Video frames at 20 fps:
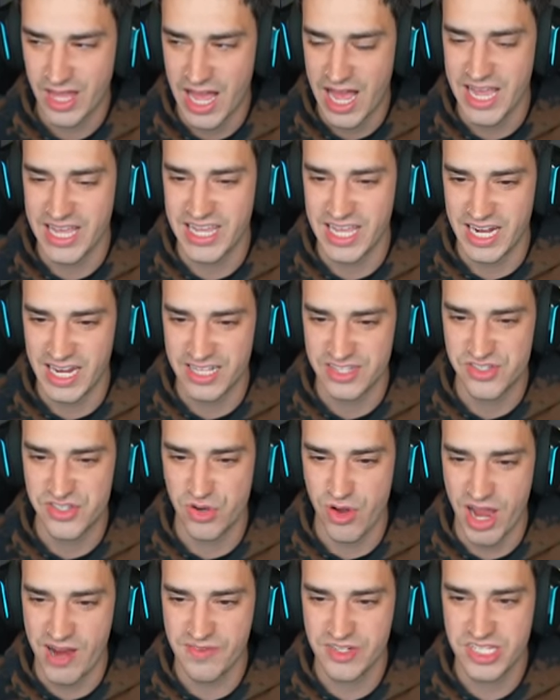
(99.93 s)
I get it.
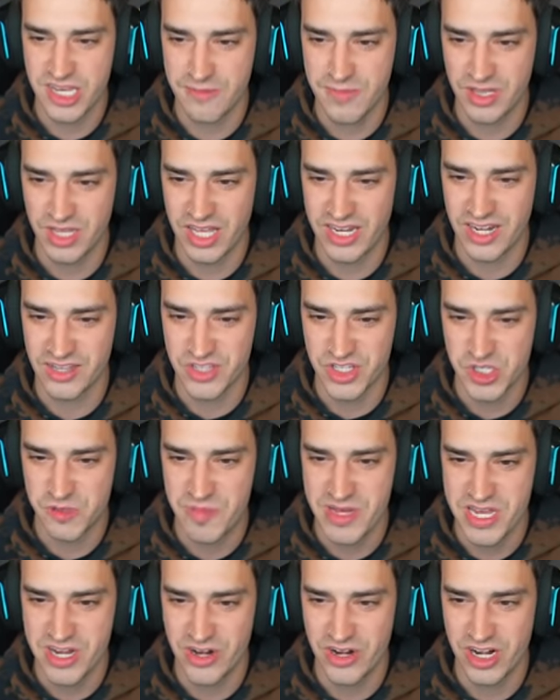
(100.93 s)
So every time you land on the
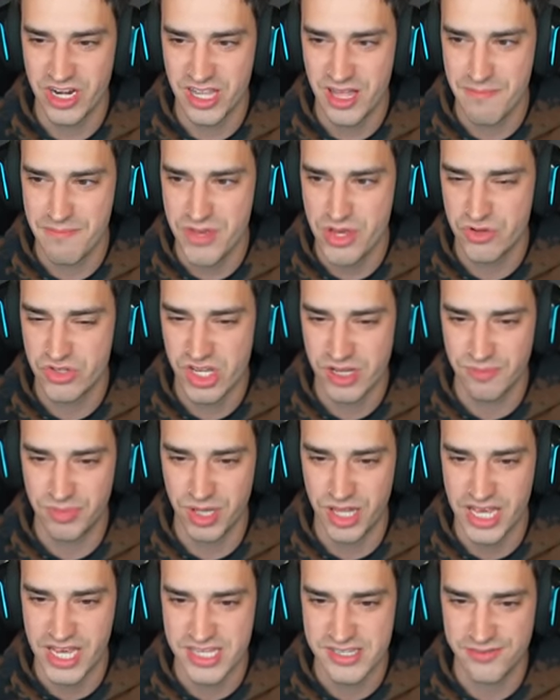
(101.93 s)
speaker, music
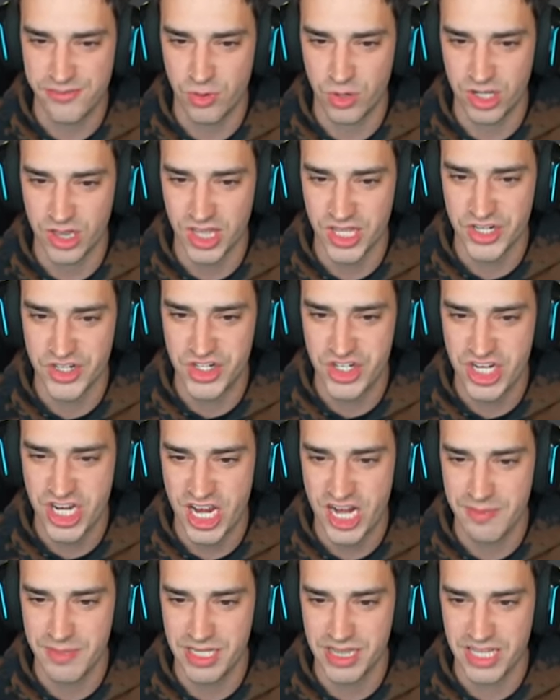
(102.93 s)
plays for
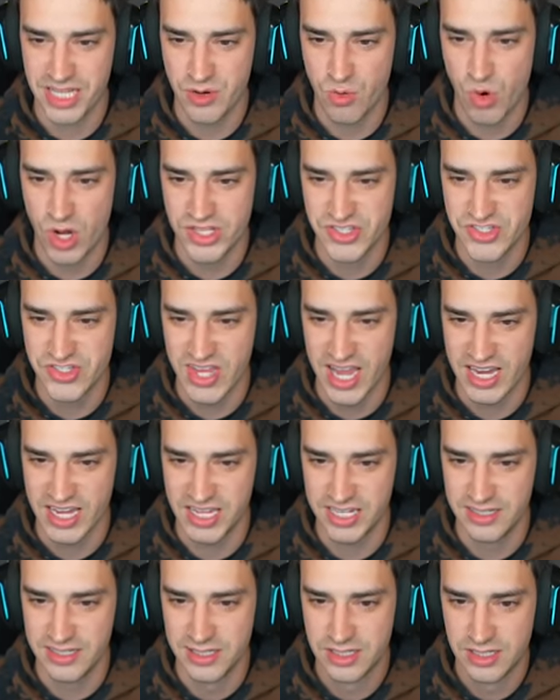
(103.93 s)
legitimately one
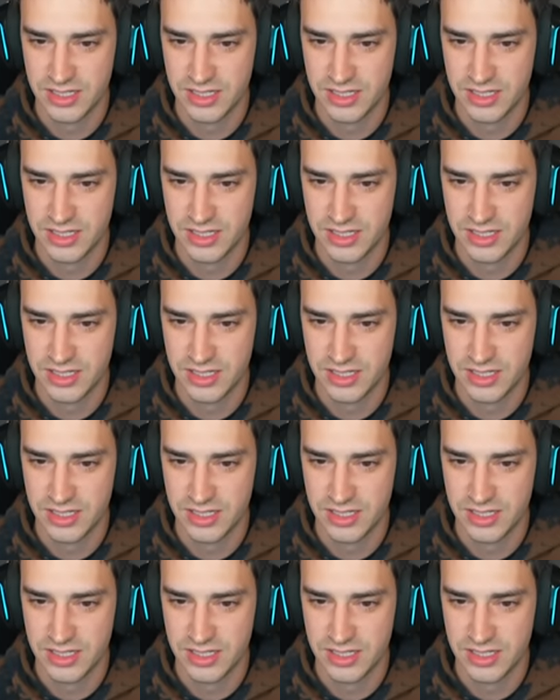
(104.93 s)
second.